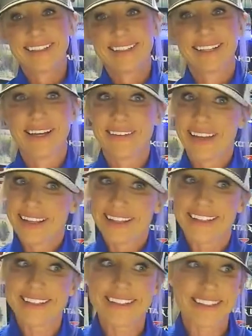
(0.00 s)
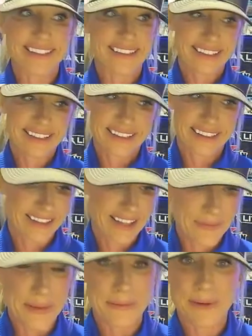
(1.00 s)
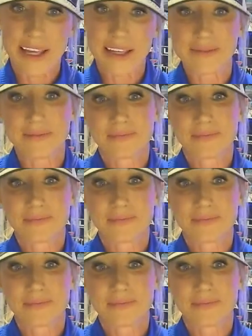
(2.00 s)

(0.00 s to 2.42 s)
I mean, a lot of people can.